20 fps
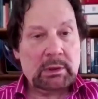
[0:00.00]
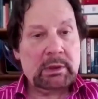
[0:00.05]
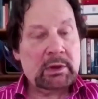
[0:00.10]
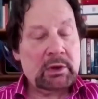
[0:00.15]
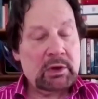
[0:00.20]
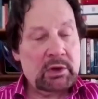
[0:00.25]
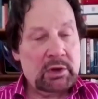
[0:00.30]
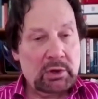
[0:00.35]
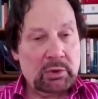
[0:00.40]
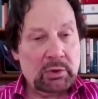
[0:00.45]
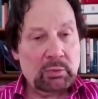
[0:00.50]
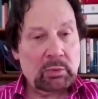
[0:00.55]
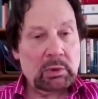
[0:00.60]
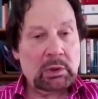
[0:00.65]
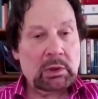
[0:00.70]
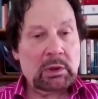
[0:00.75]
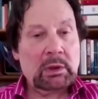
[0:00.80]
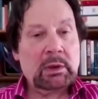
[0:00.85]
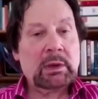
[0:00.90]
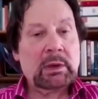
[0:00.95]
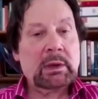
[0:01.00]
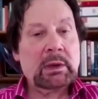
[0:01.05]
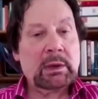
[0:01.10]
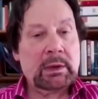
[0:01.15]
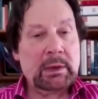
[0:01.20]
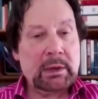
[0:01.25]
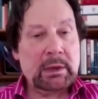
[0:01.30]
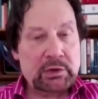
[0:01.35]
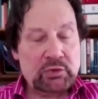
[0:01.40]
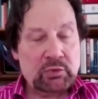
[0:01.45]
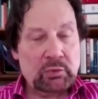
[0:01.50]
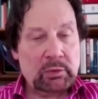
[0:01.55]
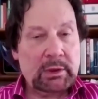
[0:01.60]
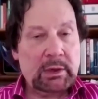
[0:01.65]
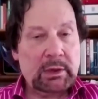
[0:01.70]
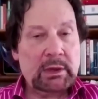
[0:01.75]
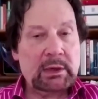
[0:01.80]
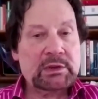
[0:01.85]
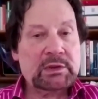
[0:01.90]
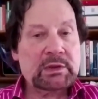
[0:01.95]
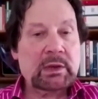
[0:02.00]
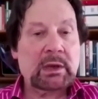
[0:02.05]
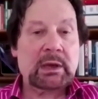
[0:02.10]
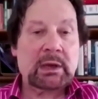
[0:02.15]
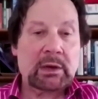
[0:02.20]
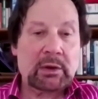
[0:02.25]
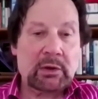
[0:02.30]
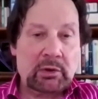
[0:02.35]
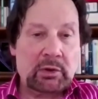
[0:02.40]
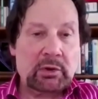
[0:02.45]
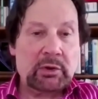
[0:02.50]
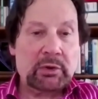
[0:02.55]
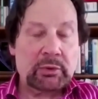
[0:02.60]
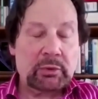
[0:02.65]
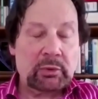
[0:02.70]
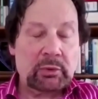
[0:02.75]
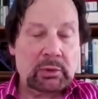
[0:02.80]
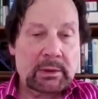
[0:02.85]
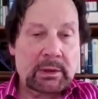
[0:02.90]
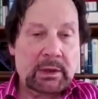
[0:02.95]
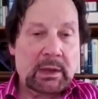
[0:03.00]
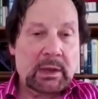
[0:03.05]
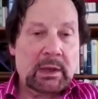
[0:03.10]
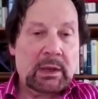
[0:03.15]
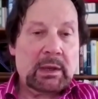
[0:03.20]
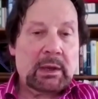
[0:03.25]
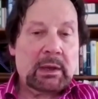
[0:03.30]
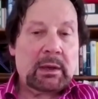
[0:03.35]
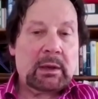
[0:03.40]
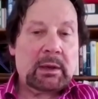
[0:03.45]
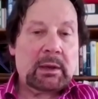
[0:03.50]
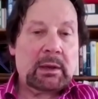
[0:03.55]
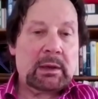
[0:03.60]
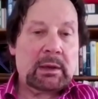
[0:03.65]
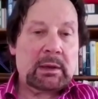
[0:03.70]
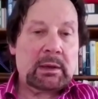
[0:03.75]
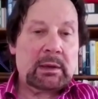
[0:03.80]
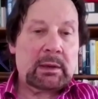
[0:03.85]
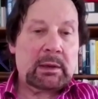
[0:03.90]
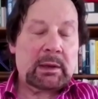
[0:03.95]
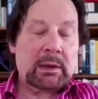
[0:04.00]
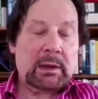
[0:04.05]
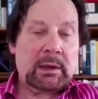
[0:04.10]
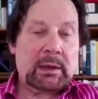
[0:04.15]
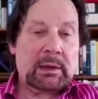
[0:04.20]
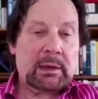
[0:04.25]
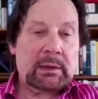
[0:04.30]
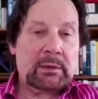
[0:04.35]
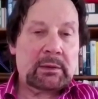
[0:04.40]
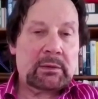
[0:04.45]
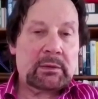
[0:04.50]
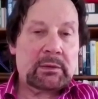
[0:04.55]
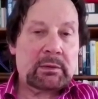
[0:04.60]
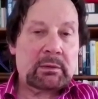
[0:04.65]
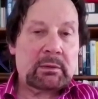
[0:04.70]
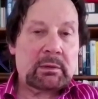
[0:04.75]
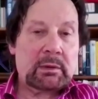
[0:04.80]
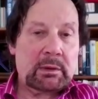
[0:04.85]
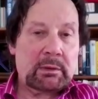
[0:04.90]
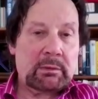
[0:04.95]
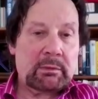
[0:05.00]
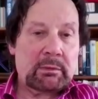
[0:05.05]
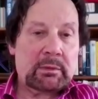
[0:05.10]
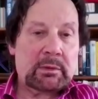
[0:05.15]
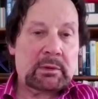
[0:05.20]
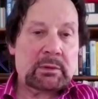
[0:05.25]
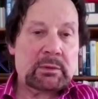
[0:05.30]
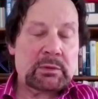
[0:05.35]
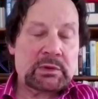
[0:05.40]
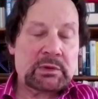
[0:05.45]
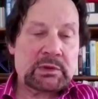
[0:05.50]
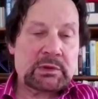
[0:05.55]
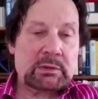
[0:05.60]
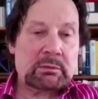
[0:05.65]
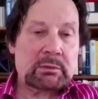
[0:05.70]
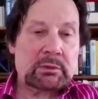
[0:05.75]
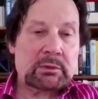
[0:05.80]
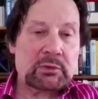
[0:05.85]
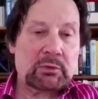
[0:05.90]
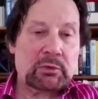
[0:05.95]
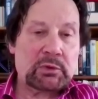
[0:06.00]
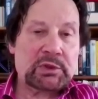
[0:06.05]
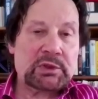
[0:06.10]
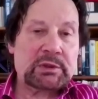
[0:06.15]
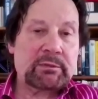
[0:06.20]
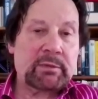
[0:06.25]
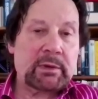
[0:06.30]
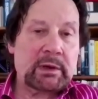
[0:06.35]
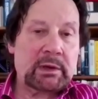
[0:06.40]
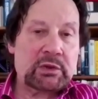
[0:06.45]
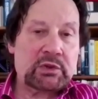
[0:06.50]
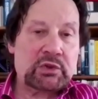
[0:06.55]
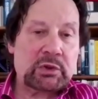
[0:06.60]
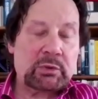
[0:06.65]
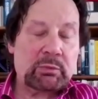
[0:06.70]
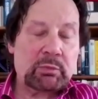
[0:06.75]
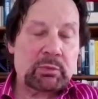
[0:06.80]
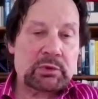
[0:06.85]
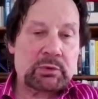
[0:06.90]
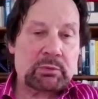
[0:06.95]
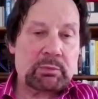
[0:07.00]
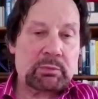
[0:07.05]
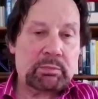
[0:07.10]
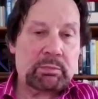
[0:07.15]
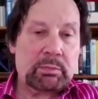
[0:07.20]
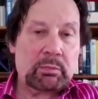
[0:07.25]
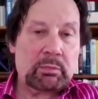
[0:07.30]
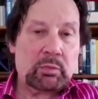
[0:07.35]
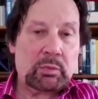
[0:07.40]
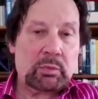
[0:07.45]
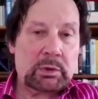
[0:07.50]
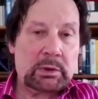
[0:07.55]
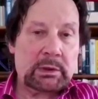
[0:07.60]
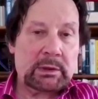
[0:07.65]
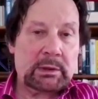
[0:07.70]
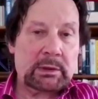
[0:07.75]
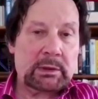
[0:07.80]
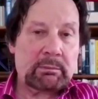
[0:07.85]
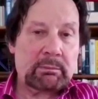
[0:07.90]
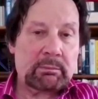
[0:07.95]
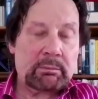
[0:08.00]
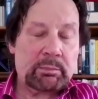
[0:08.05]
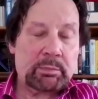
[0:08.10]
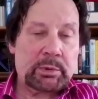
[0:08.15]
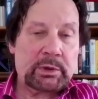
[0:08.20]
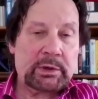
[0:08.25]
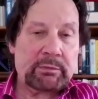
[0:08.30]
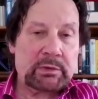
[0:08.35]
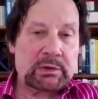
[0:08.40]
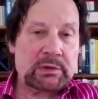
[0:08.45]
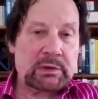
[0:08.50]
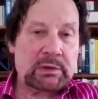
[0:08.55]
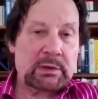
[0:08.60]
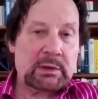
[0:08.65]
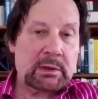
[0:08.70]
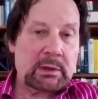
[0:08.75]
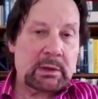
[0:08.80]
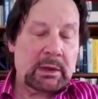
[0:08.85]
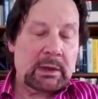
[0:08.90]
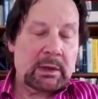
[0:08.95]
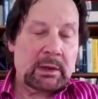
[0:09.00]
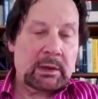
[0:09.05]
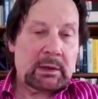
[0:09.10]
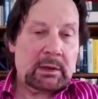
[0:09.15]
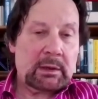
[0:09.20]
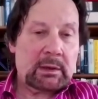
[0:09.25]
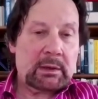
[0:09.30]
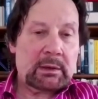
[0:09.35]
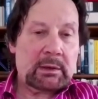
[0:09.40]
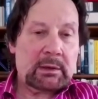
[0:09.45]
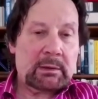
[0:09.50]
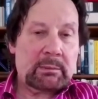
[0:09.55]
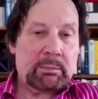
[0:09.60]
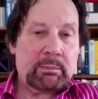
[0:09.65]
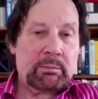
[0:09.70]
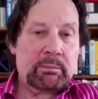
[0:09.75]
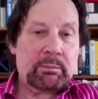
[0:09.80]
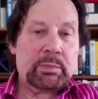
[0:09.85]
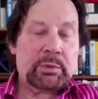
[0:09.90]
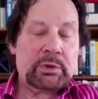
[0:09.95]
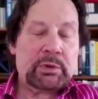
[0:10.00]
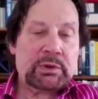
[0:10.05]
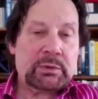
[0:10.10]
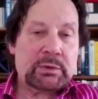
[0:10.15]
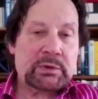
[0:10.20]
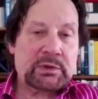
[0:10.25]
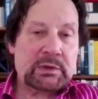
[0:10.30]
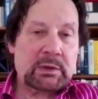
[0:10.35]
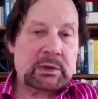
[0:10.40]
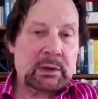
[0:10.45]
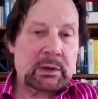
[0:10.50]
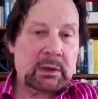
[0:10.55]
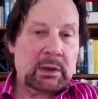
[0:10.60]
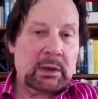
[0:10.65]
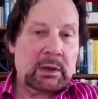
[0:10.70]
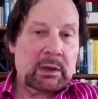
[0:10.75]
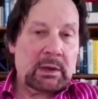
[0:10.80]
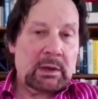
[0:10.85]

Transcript: uh, coal and natural gas and oil. Uh, and uh, those sources of energy, which were previously um, producing